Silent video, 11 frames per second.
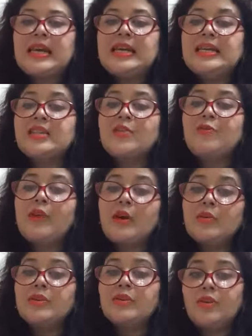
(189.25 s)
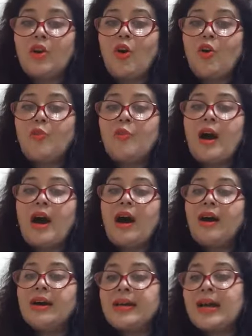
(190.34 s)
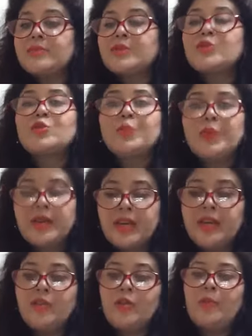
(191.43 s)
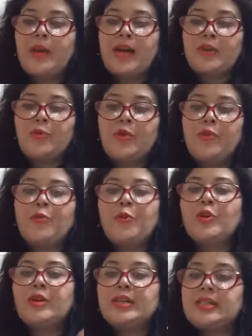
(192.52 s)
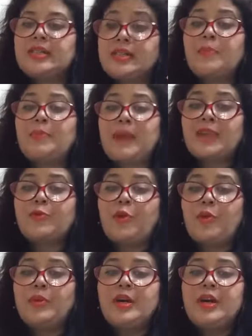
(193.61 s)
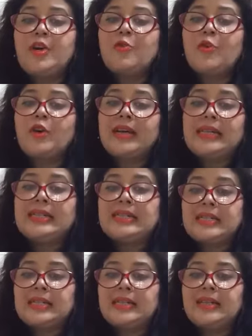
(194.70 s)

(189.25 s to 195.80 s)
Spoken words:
He's the founder of I Am Superhero platform this is a platform for kids.